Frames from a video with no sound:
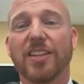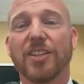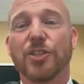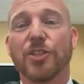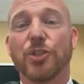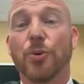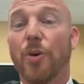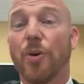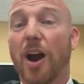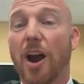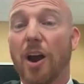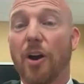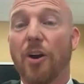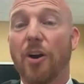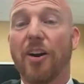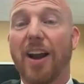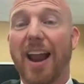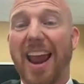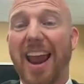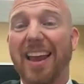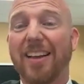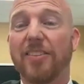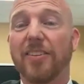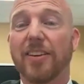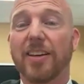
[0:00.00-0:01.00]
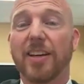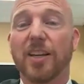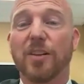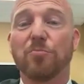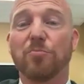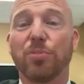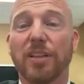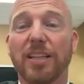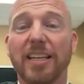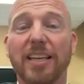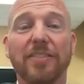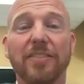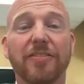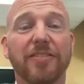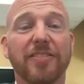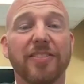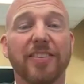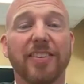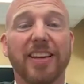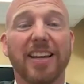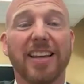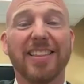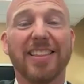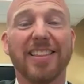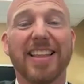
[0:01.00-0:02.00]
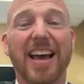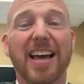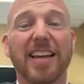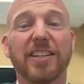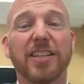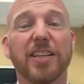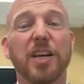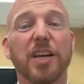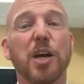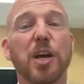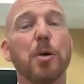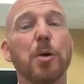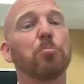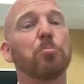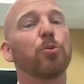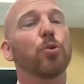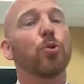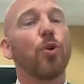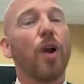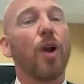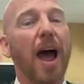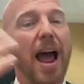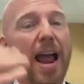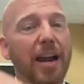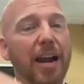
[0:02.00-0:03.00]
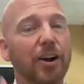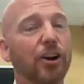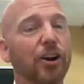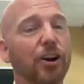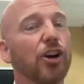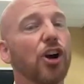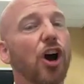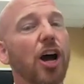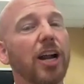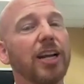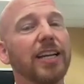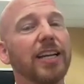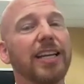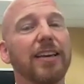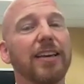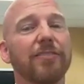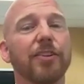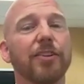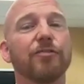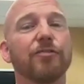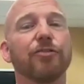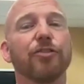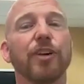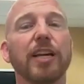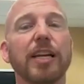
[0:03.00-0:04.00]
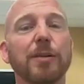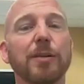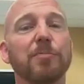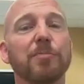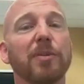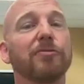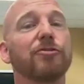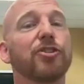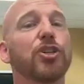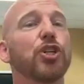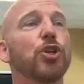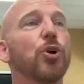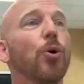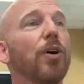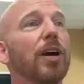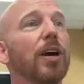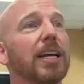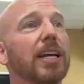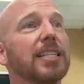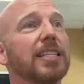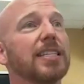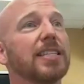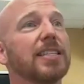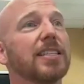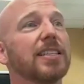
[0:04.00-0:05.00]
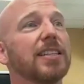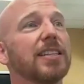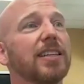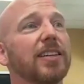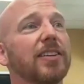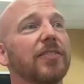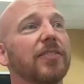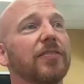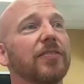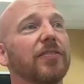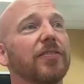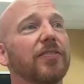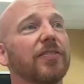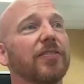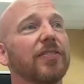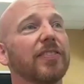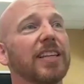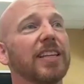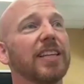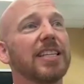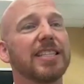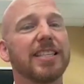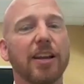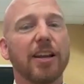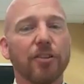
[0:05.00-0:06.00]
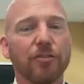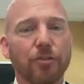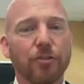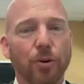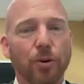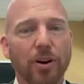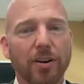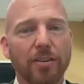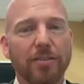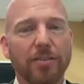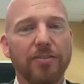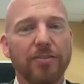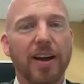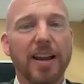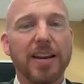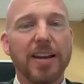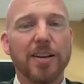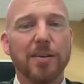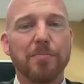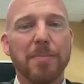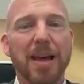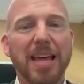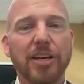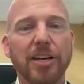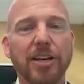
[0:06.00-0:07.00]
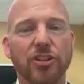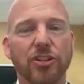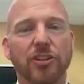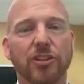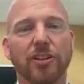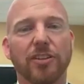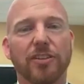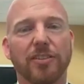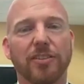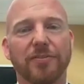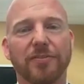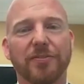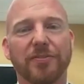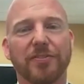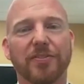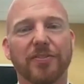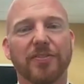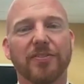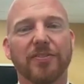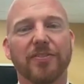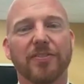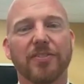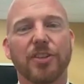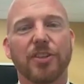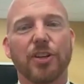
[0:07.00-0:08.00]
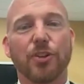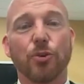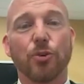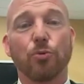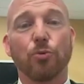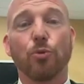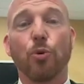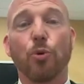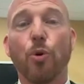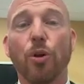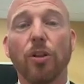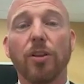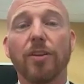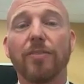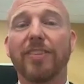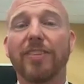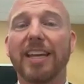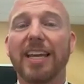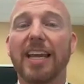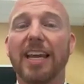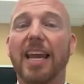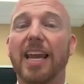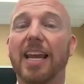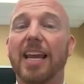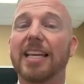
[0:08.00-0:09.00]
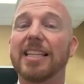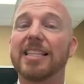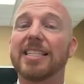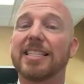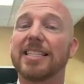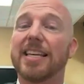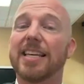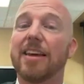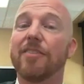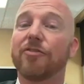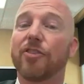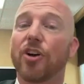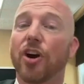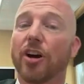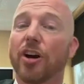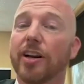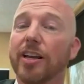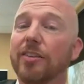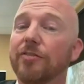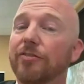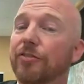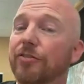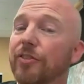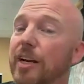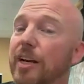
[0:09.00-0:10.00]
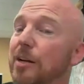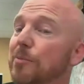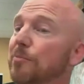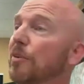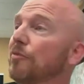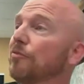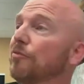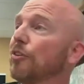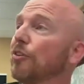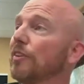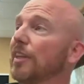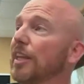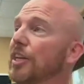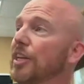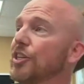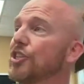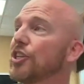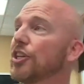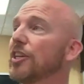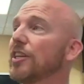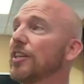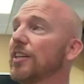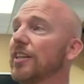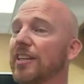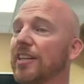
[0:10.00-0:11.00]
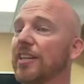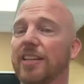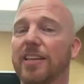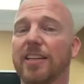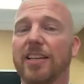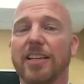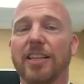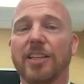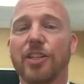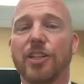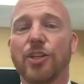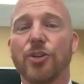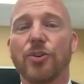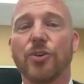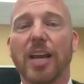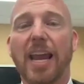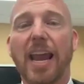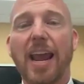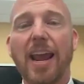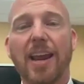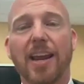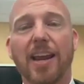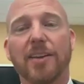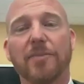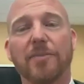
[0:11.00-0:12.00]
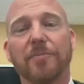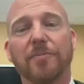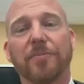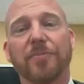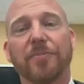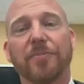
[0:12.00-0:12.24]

So our Anglican belief in that prior God-given freedom of choice is therefore fundamental to the role of the king in safeguarding freedom of religion in the UK.